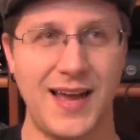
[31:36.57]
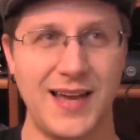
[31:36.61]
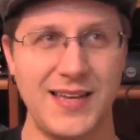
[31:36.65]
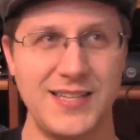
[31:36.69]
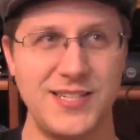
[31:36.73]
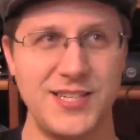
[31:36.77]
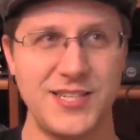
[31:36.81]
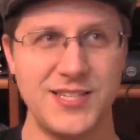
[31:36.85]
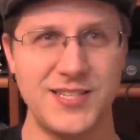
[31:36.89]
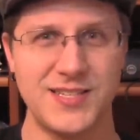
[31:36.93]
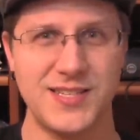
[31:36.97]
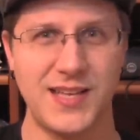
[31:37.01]

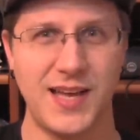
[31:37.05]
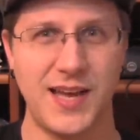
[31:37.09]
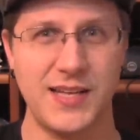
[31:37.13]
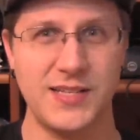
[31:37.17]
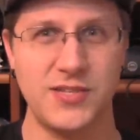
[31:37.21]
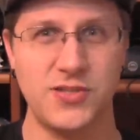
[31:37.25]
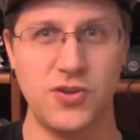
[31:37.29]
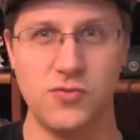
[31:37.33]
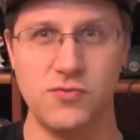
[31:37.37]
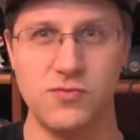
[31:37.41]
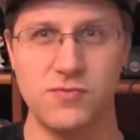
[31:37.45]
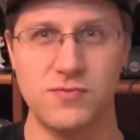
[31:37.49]
I
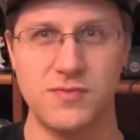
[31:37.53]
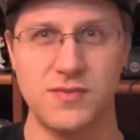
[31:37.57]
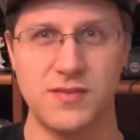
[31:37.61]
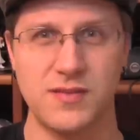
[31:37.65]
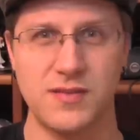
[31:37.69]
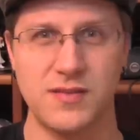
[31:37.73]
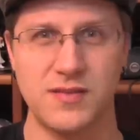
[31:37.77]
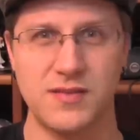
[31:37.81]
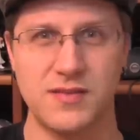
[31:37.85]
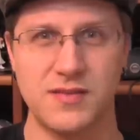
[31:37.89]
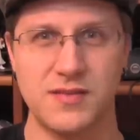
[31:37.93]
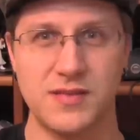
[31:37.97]
don't
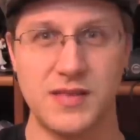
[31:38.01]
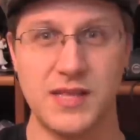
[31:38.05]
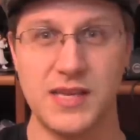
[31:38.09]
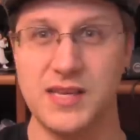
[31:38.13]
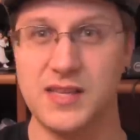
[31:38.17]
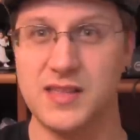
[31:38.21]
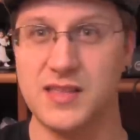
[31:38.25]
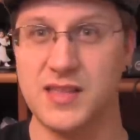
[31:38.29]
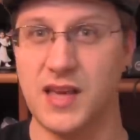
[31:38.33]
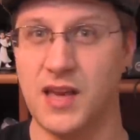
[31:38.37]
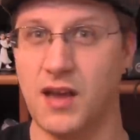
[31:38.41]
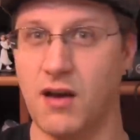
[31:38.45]

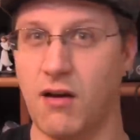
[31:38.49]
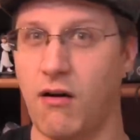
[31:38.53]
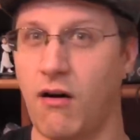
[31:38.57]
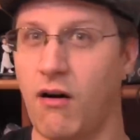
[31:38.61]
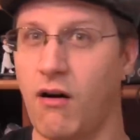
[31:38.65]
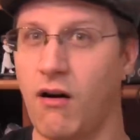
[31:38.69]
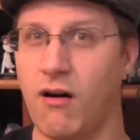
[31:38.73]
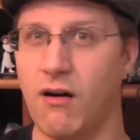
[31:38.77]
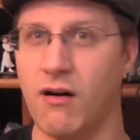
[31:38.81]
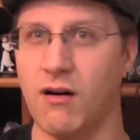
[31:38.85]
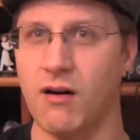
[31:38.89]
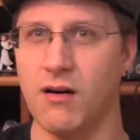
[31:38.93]
think they
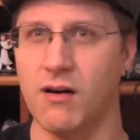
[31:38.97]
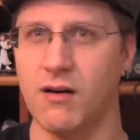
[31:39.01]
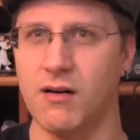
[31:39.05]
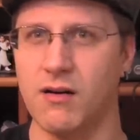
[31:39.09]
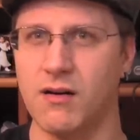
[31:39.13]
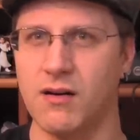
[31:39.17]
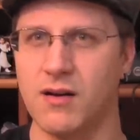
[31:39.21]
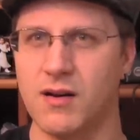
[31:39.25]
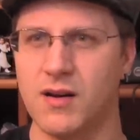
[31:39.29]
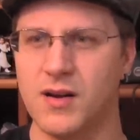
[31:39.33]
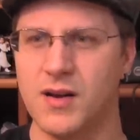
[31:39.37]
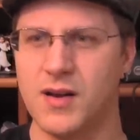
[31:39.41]
are.